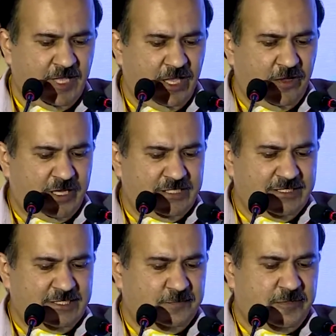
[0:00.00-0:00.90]
You can see the
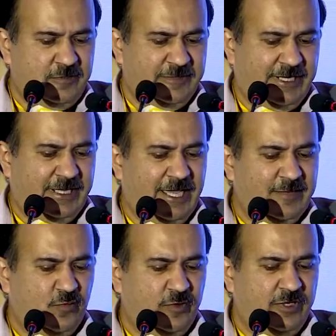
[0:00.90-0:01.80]
sperm, that guy
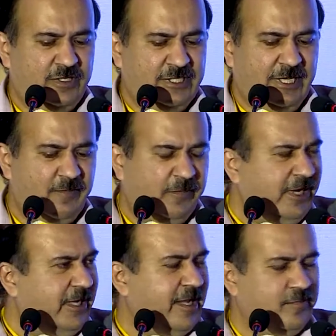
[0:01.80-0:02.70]
moving, is
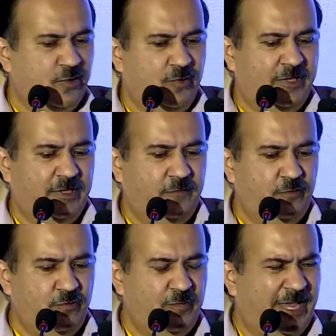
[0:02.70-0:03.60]
completely abnormal. If you
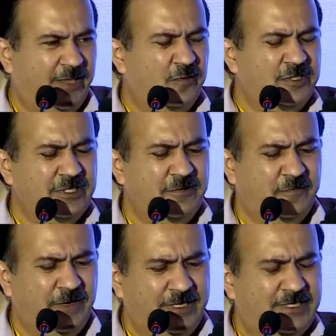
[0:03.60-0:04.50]
do micro-TISA, you will
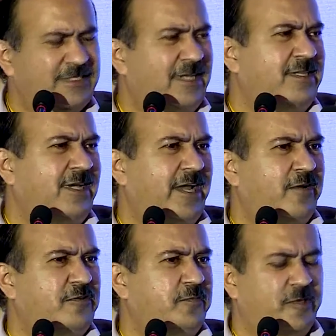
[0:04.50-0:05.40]
find these are the kind
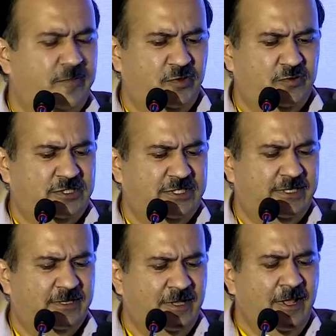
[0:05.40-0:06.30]
of sperm you see.
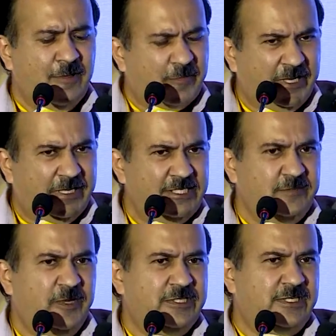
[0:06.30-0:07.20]
But these
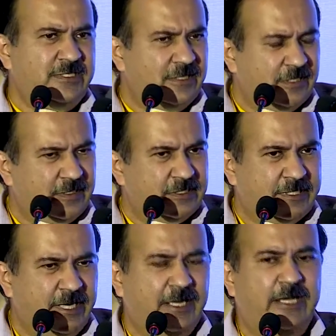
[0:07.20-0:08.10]
patients
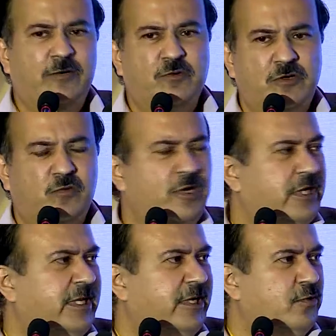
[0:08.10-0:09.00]
strictly don't want
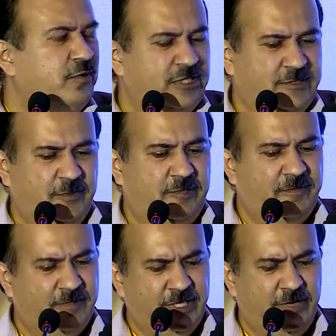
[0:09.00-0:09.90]
any donor sperm.
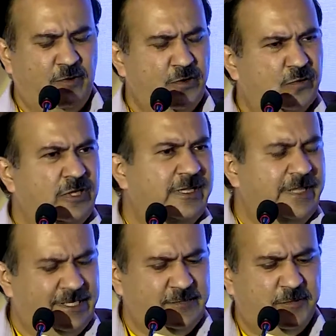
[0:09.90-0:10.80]
They want only
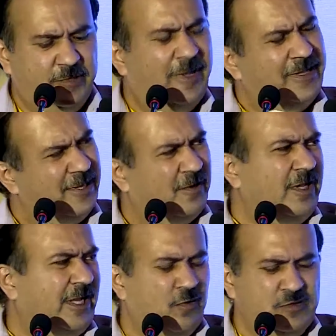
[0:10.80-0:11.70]
their sperm, and they are all
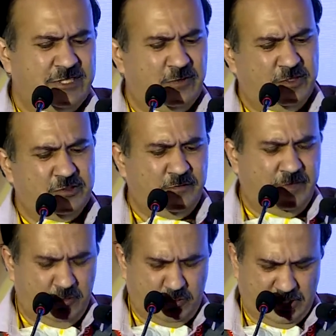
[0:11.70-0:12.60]
counseled. Okay, so we'll
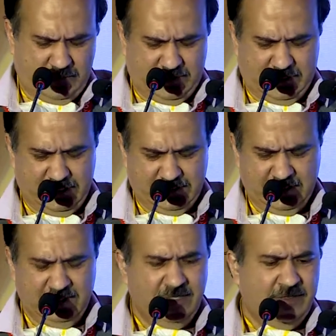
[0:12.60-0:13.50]
go ahead with this
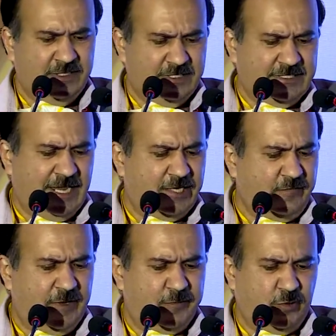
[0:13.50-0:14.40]
kind of
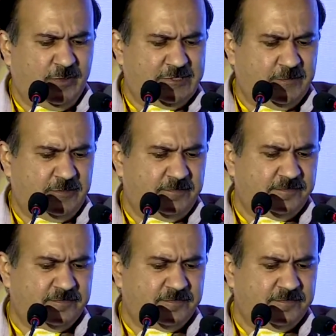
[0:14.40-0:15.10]
abnormal sperm.